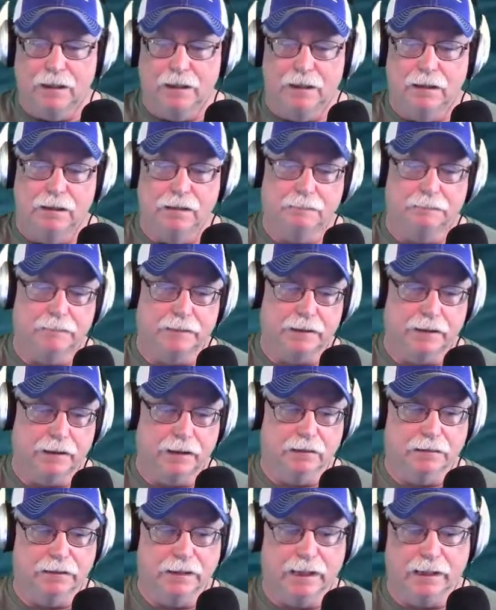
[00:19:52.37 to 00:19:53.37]

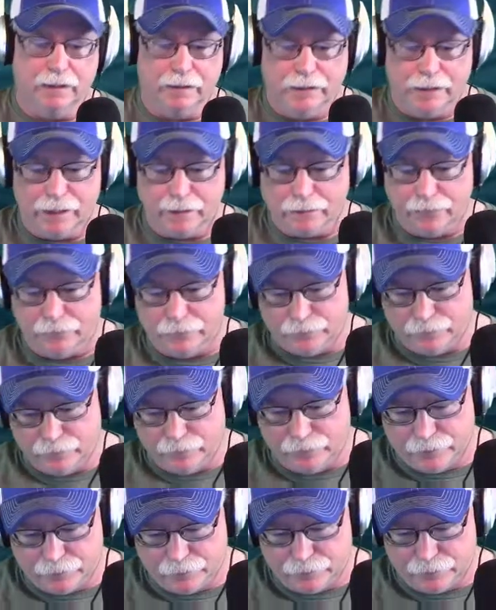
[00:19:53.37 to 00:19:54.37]
because that can
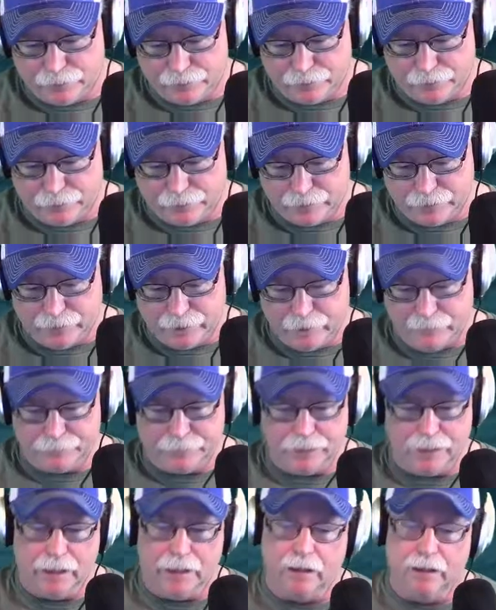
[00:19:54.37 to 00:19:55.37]
really
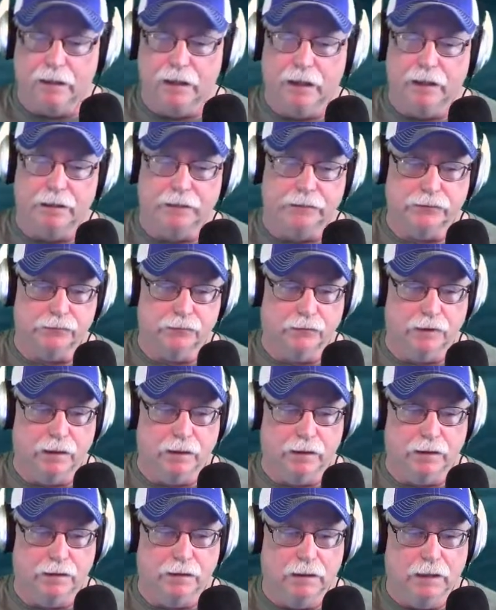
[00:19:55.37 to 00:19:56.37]
help you out a lot as
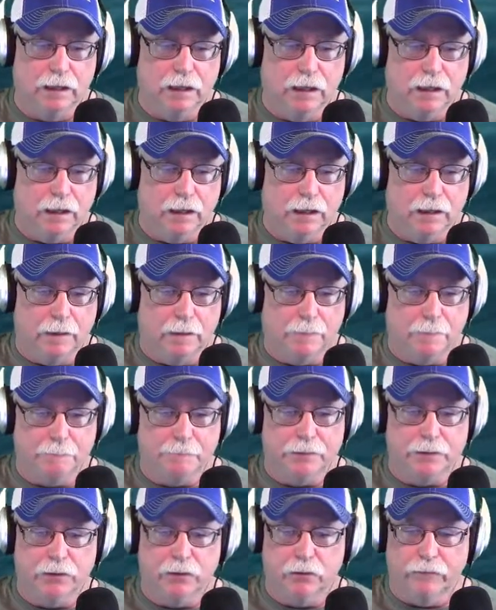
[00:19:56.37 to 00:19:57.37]
well.
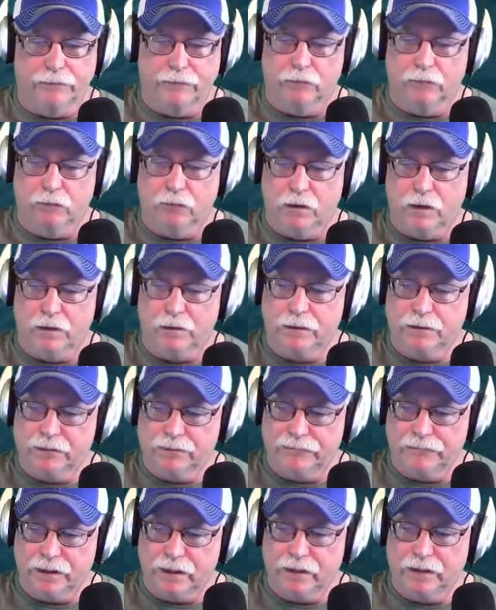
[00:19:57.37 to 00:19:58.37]
You know, if the water
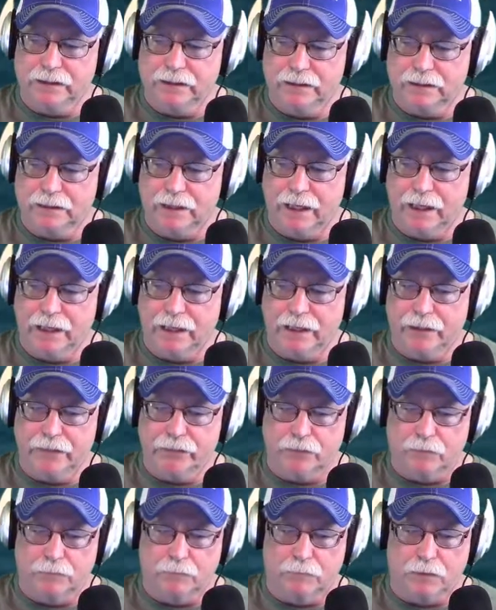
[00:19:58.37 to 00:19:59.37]
is very stained or